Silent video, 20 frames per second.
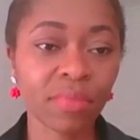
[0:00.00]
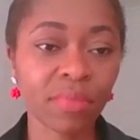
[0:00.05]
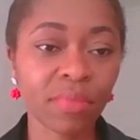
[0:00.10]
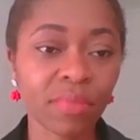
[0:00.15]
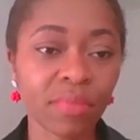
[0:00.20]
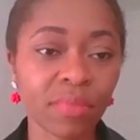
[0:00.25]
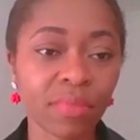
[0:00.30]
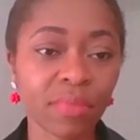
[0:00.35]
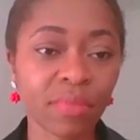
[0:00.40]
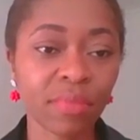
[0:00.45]

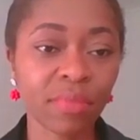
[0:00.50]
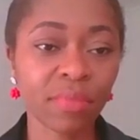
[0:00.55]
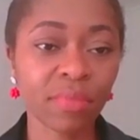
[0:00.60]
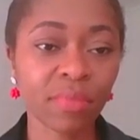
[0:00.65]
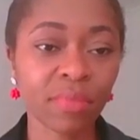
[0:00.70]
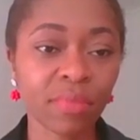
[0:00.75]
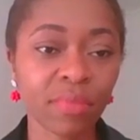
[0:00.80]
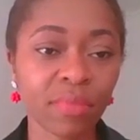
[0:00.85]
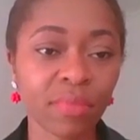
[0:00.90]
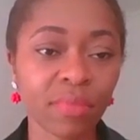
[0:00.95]

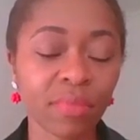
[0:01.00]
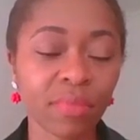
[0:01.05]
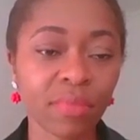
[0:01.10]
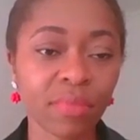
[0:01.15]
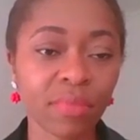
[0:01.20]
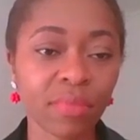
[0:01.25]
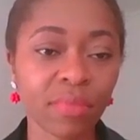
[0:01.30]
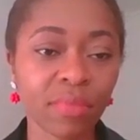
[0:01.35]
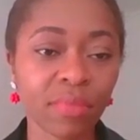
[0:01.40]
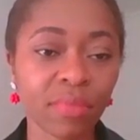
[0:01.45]

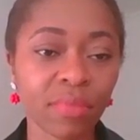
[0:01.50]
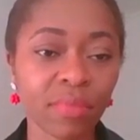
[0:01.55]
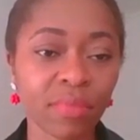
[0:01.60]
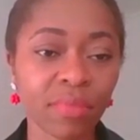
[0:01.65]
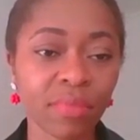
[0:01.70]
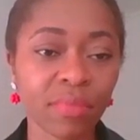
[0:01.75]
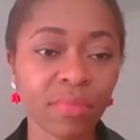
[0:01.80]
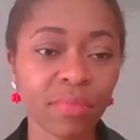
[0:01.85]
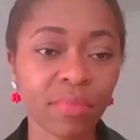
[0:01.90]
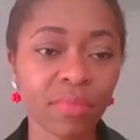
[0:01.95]

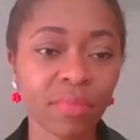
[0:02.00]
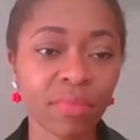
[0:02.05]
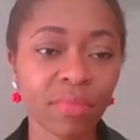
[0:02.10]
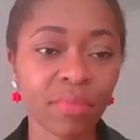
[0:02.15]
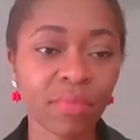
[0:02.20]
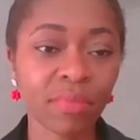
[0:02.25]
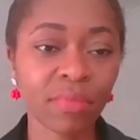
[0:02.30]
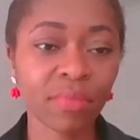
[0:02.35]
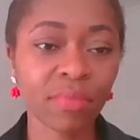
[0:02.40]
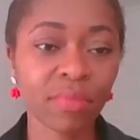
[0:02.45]

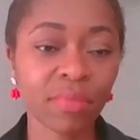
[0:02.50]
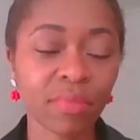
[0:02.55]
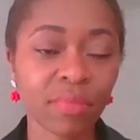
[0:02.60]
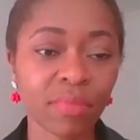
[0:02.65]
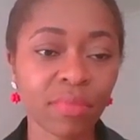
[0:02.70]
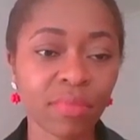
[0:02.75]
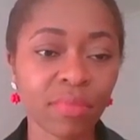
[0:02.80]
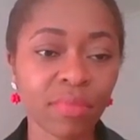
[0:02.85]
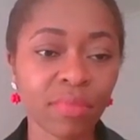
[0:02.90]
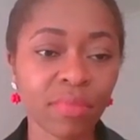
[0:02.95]

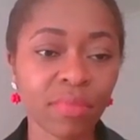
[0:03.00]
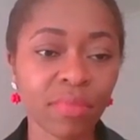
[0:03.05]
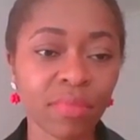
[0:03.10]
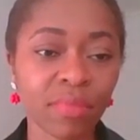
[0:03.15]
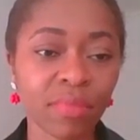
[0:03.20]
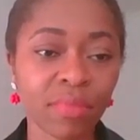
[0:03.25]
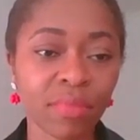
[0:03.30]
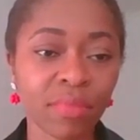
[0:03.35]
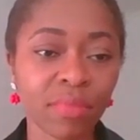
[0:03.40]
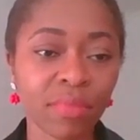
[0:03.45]

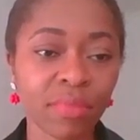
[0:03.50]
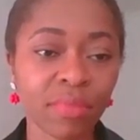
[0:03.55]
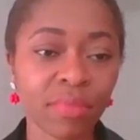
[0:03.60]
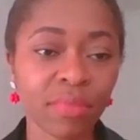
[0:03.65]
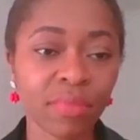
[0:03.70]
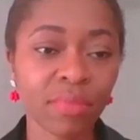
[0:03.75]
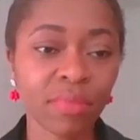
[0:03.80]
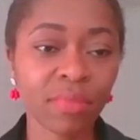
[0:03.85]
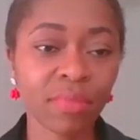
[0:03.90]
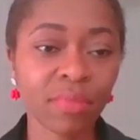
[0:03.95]

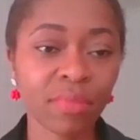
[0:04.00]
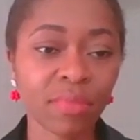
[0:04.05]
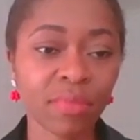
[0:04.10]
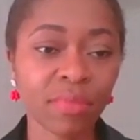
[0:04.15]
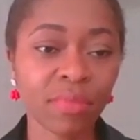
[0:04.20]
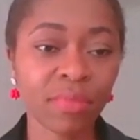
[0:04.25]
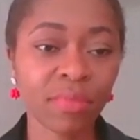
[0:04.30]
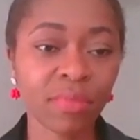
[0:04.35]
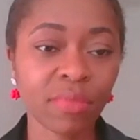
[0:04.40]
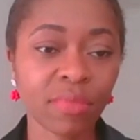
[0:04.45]

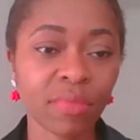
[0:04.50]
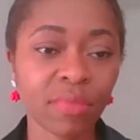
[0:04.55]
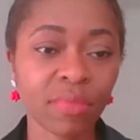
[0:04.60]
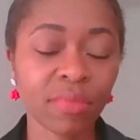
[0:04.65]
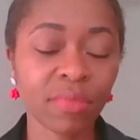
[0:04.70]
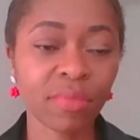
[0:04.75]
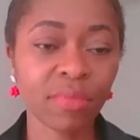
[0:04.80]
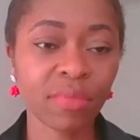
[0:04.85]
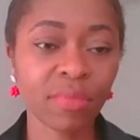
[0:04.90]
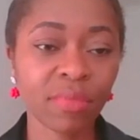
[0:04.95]

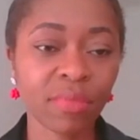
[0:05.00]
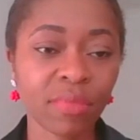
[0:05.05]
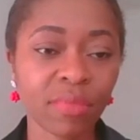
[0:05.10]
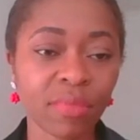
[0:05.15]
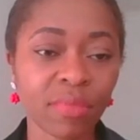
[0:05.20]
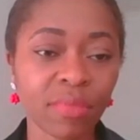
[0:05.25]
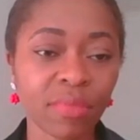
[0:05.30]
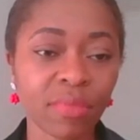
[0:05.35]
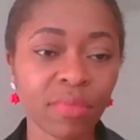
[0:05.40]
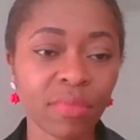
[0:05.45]

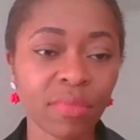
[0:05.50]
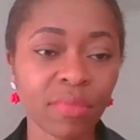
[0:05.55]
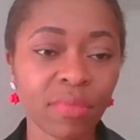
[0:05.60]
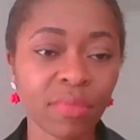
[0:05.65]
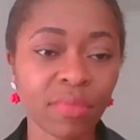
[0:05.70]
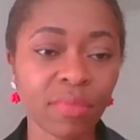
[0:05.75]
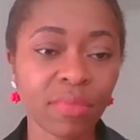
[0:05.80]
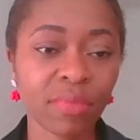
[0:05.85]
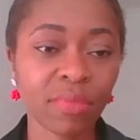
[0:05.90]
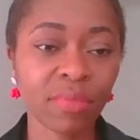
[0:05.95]

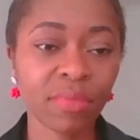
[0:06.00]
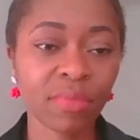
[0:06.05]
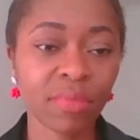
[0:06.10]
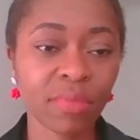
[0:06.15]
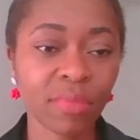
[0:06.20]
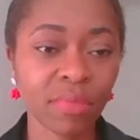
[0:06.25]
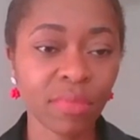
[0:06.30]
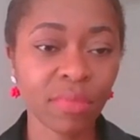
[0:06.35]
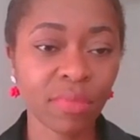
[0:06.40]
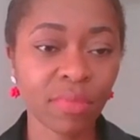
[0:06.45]

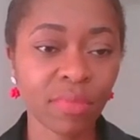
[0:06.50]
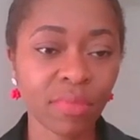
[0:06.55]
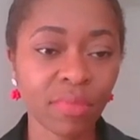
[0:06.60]
[no speech]